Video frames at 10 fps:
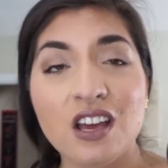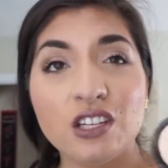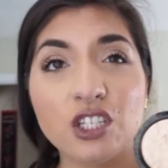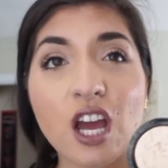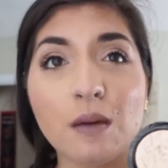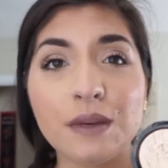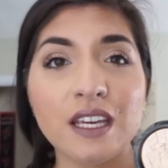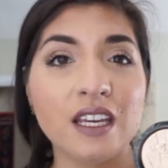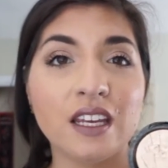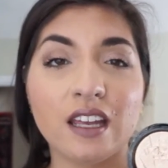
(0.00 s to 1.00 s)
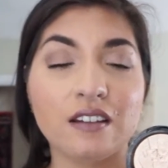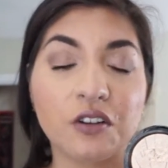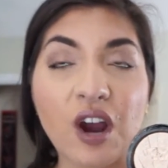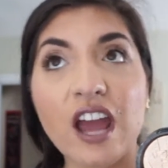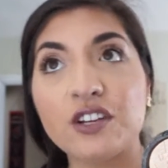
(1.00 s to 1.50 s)
shopping and
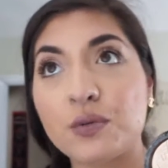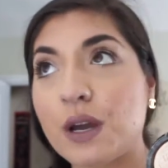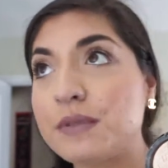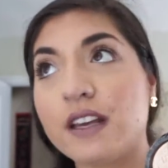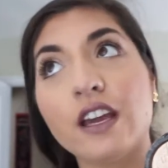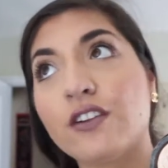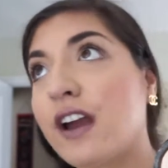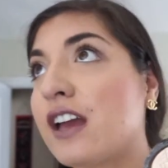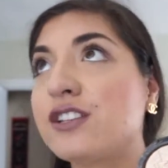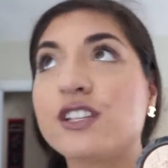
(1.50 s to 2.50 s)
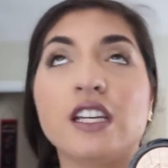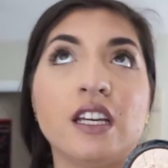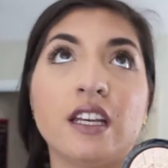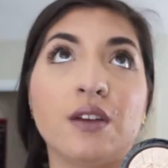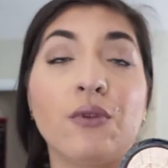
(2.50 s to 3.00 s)
website
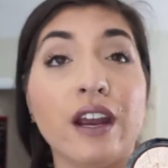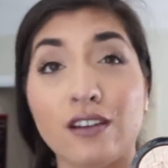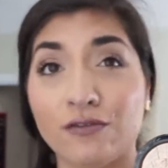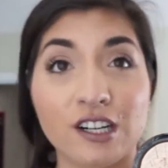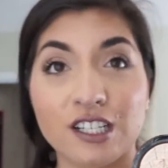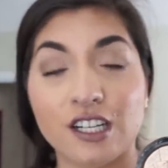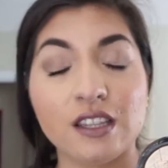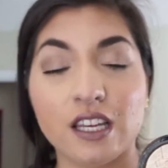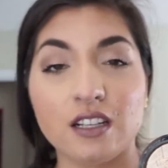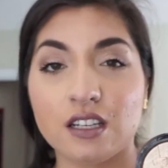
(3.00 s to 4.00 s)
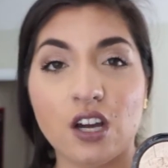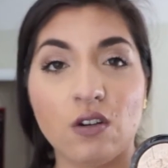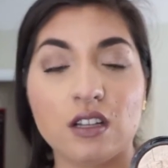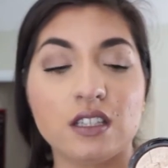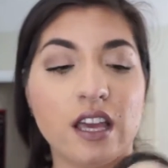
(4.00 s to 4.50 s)
crashing and waiting for certain things to go
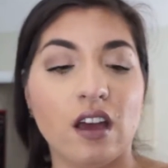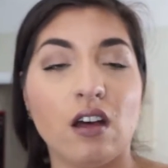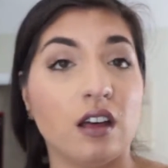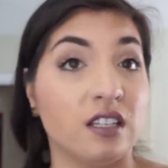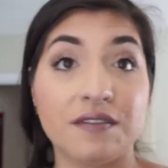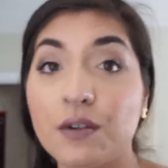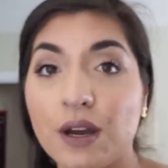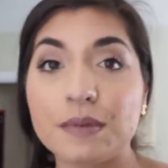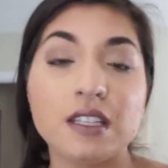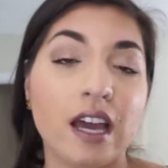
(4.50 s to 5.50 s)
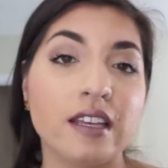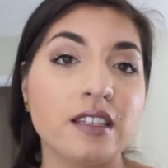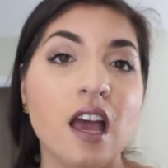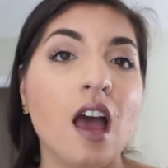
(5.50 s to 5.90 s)
on sale on different websites.